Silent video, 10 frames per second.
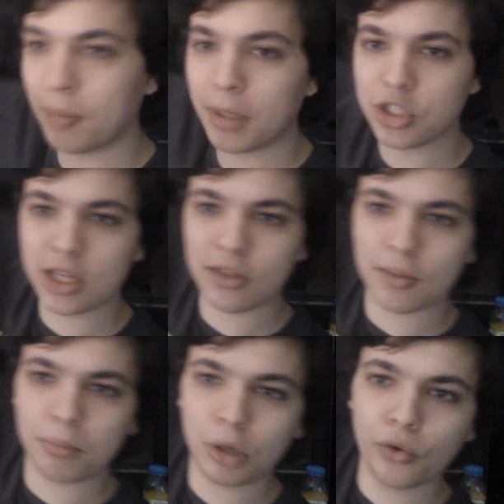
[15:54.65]
I managed to get
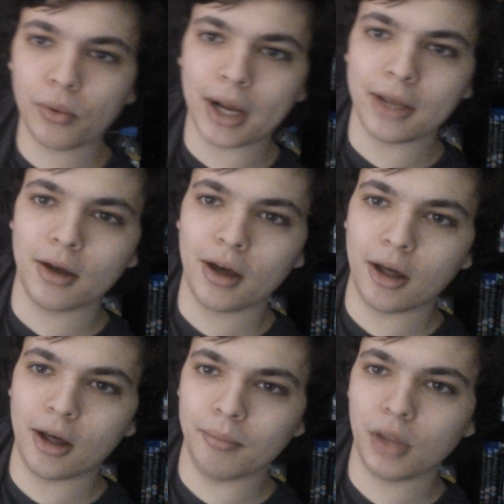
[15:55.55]
the Blu-ray
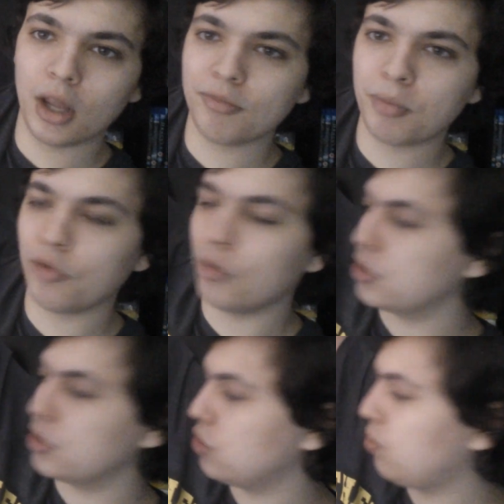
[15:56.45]
live
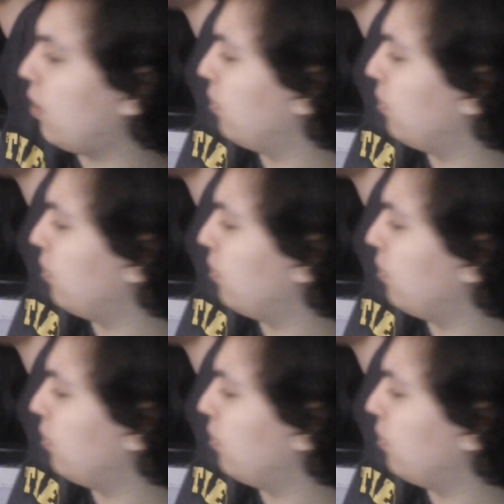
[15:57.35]
performance as well,